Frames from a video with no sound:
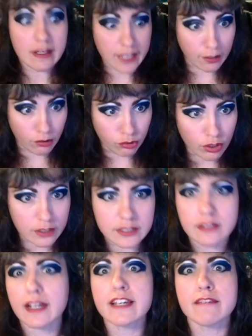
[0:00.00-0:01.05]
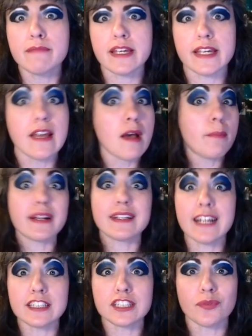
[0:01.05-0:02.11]
that looks like me, but
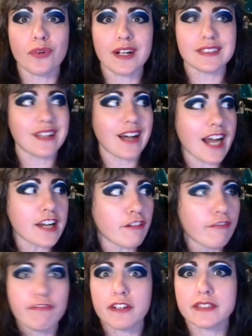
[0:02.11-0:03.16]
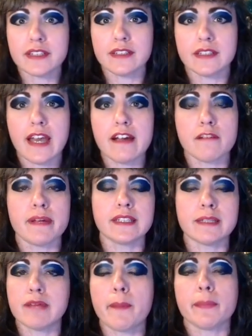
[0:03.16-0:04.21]
guess what? I don't fucking care because
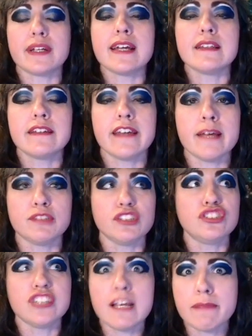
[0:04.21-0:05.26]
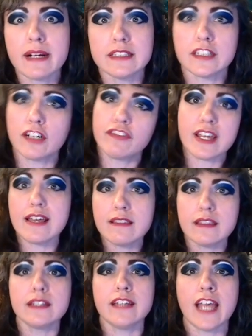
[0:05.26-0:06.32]
I'm not playing the game to see myself in
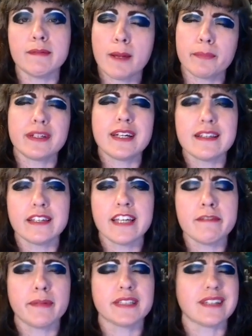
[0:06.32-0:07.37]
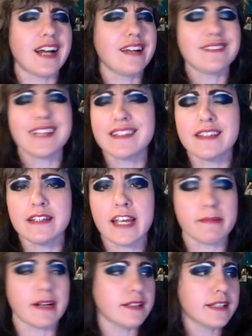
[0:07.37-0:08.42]
the game. I'm playing the game because I like the
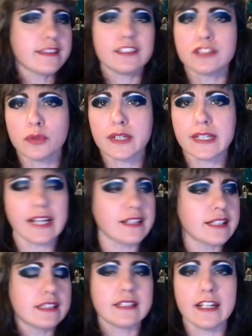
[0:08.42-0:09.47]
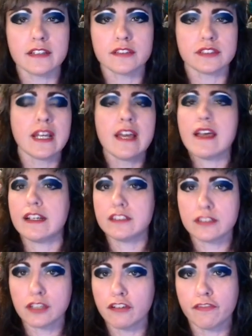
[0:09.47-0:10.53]
game, I like the story, I like the characters, and
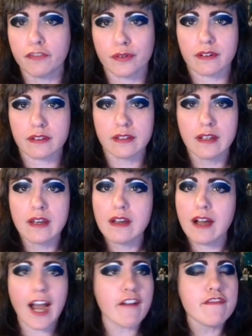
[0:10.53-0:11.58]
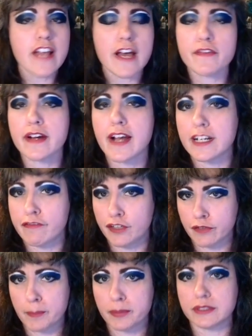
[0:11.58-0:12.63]
so forth. I've never had to feel
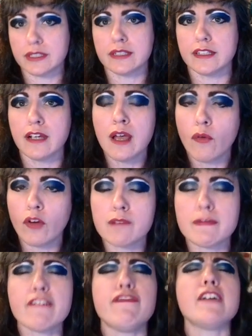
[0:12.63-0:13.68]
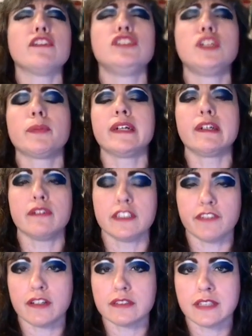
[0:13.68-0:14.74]
represented. One of my favorite superheroes of
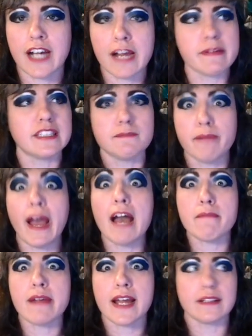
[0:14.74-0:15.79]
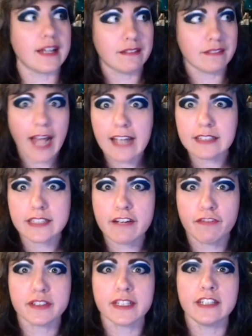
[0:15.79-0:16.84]
all time is Batman, and last I
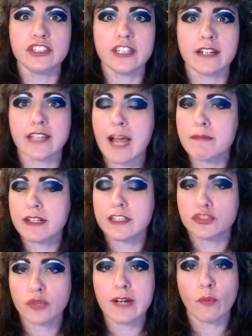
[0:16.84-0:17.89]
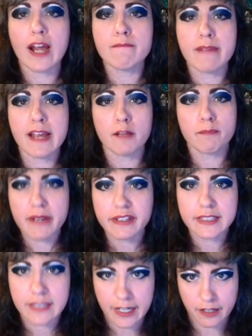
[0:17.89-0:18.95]
fucking checked, I'm not a straight white male
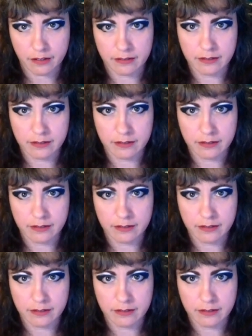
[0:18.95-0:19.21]
billionaire.